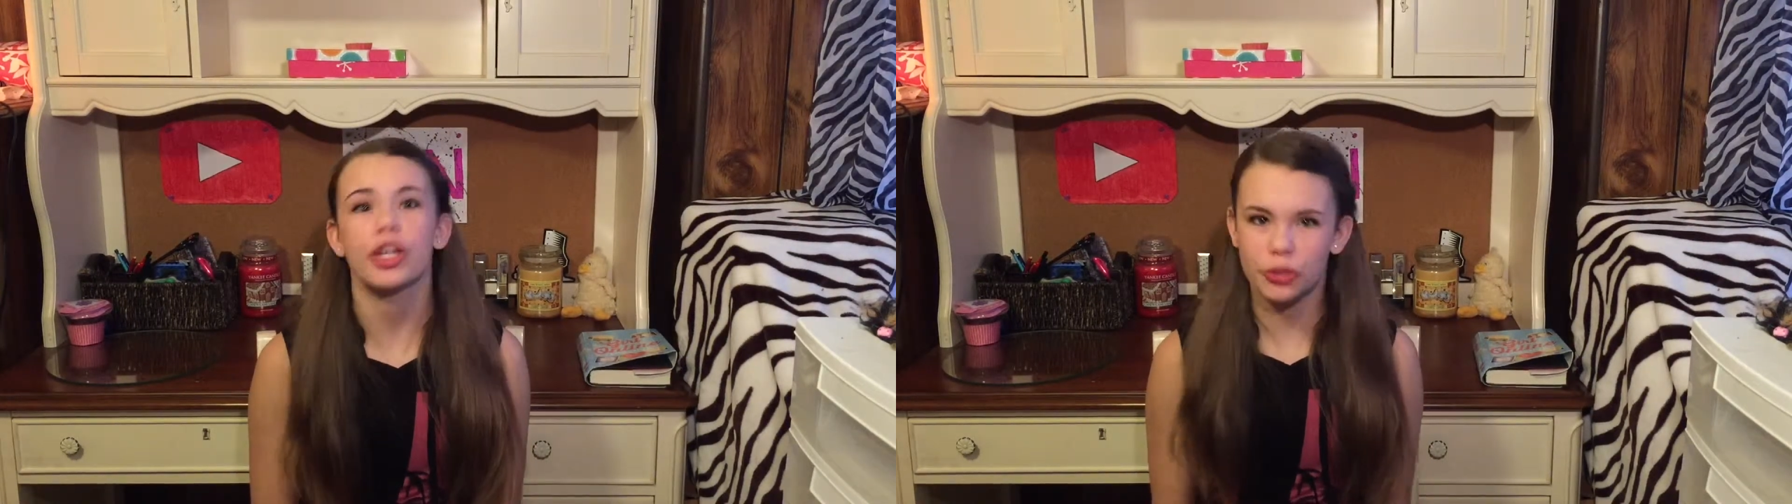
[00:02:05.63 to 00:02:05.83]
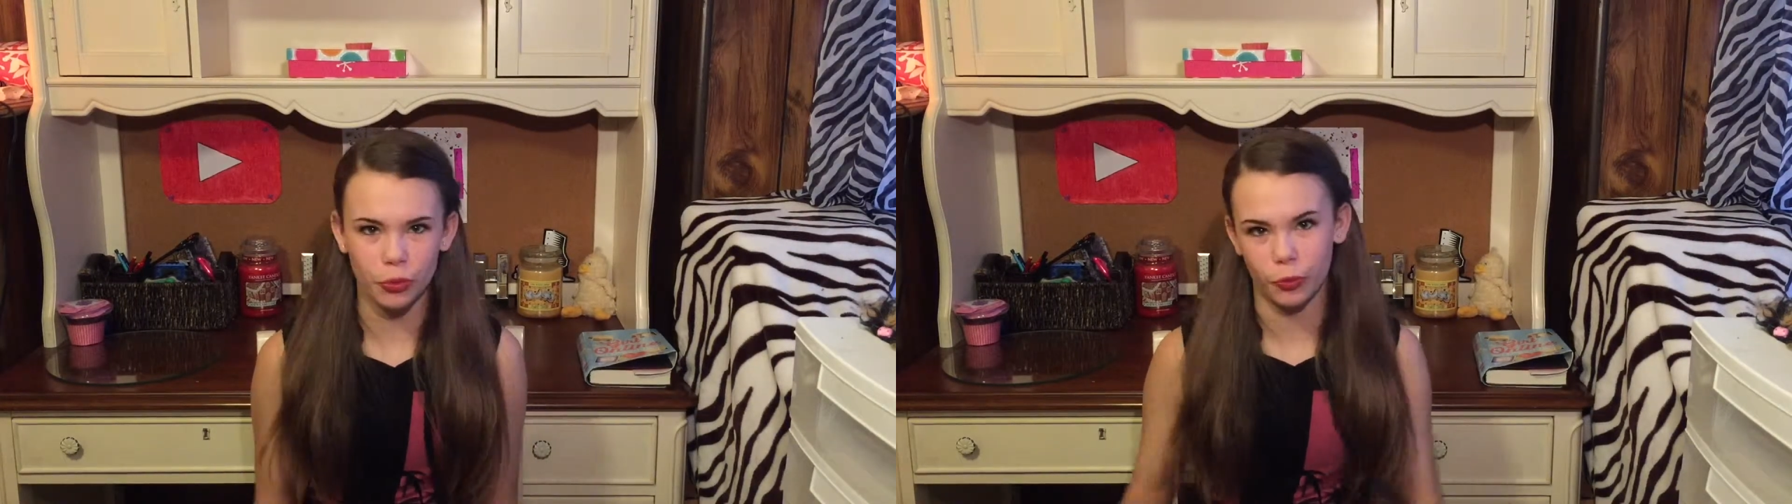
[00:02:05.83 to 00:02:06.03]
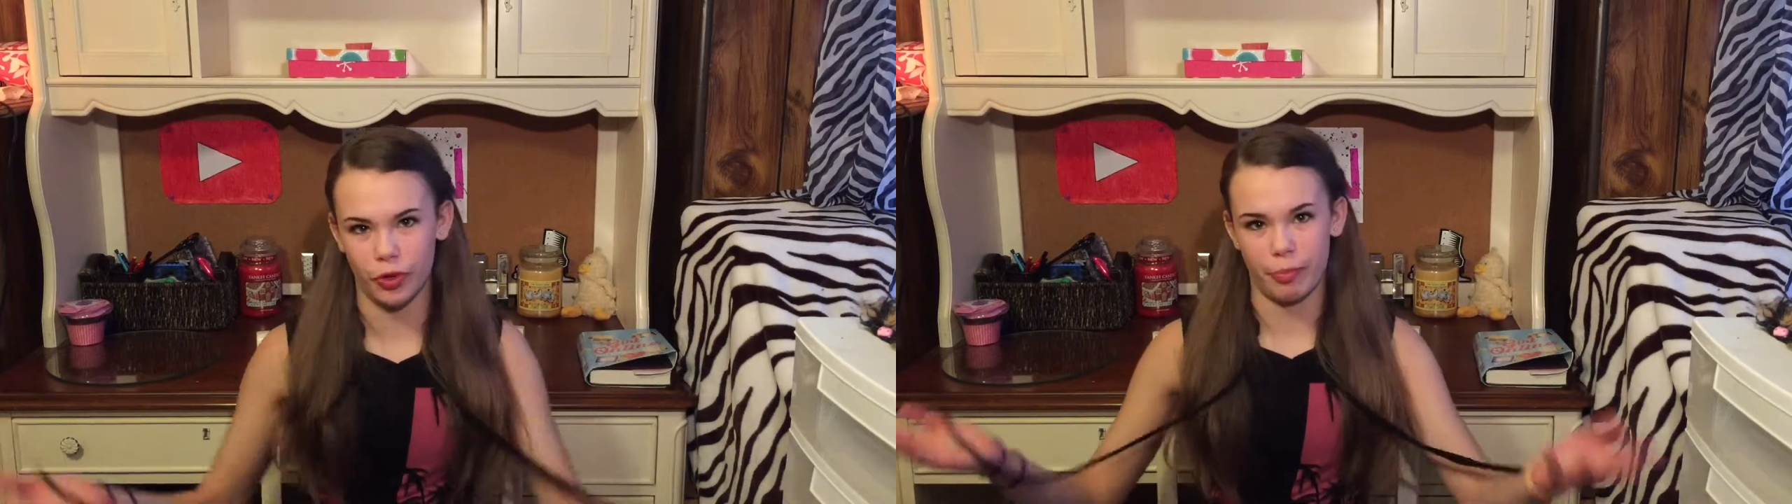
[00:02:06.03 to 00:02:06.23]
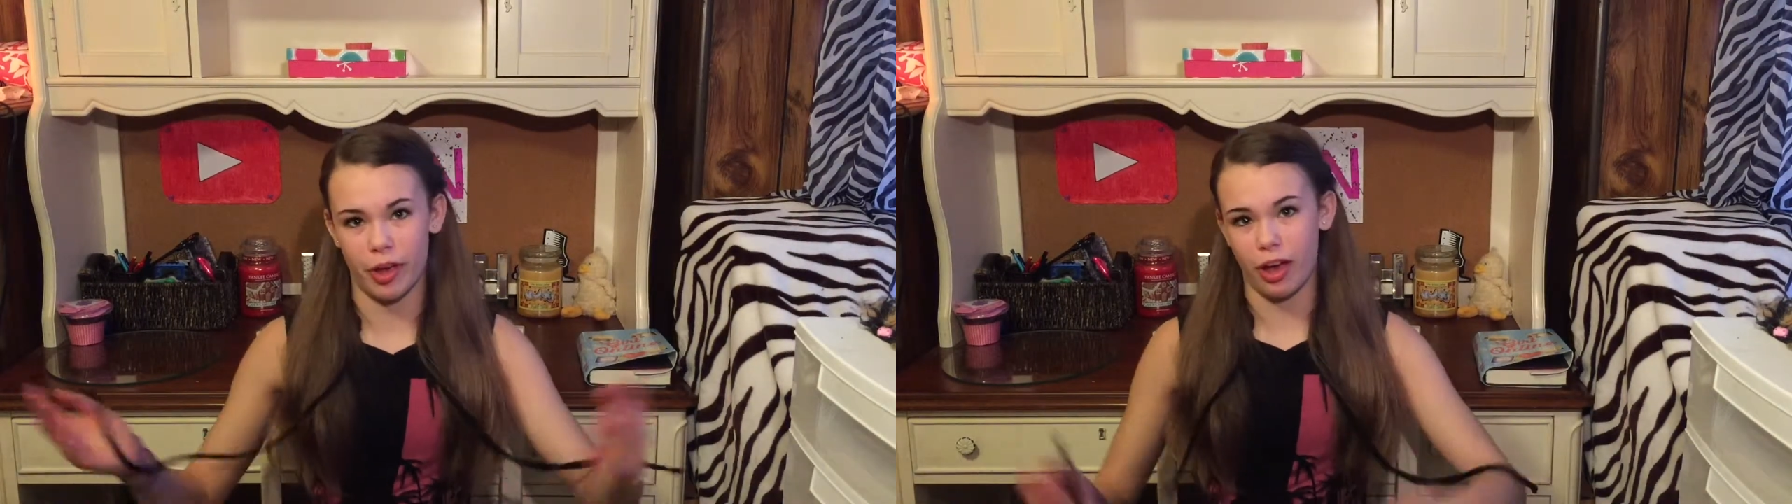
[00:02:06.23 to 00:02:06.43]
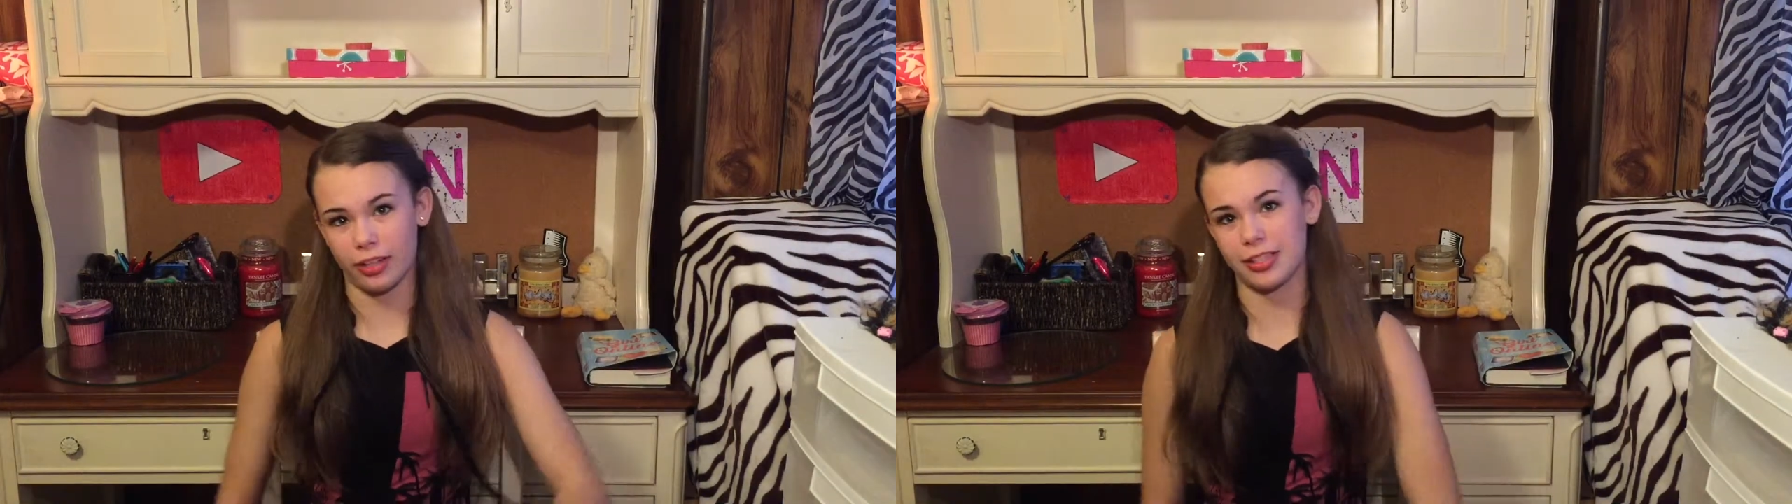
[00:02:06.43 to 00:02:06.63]
a jewelry
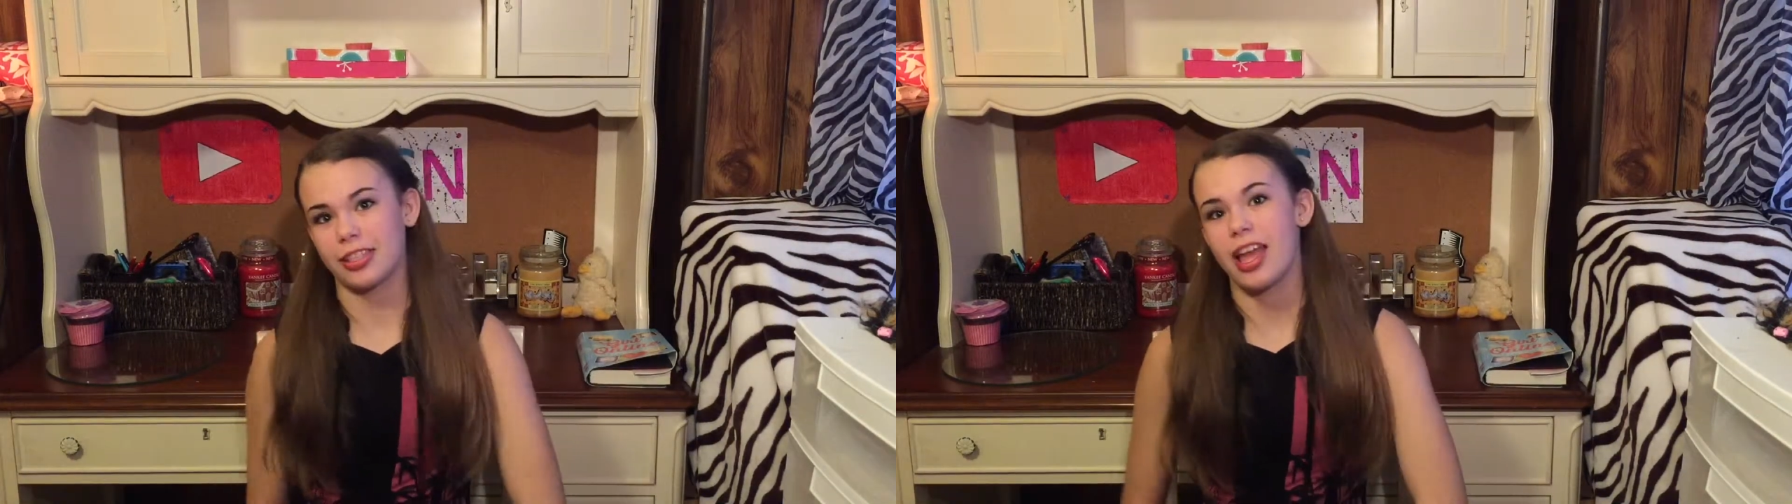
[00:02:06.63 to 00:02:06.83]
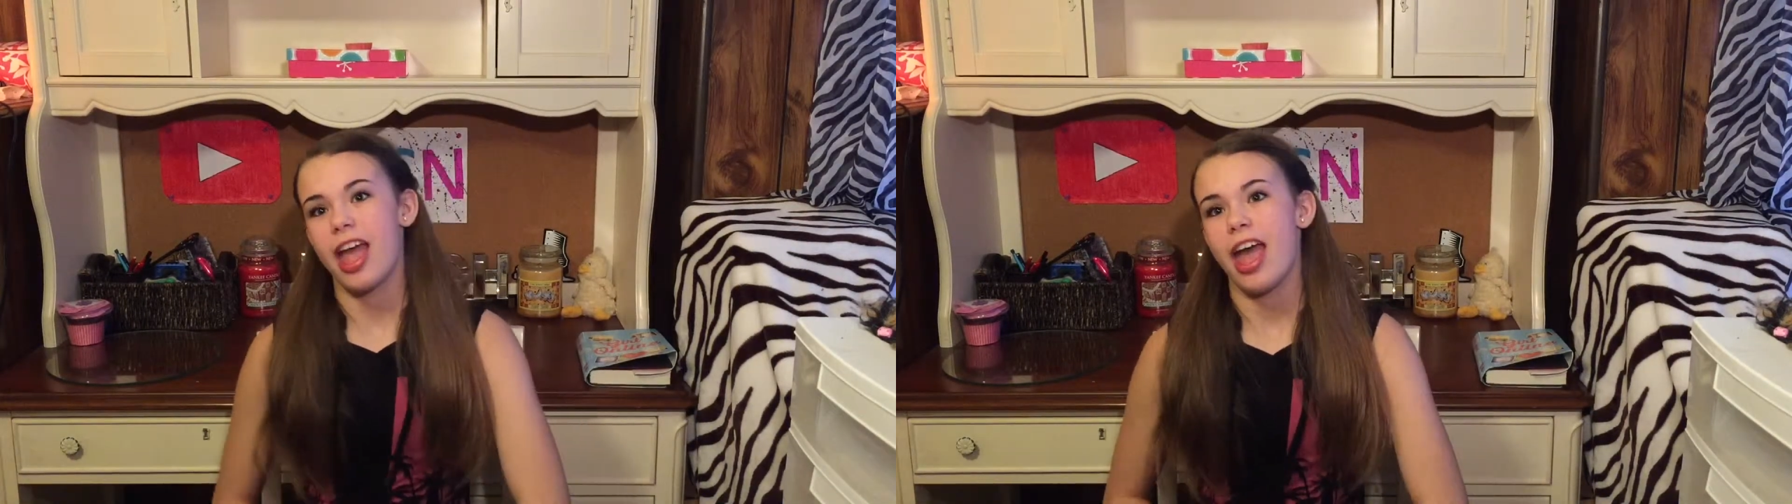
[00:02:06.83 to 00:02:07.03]
box.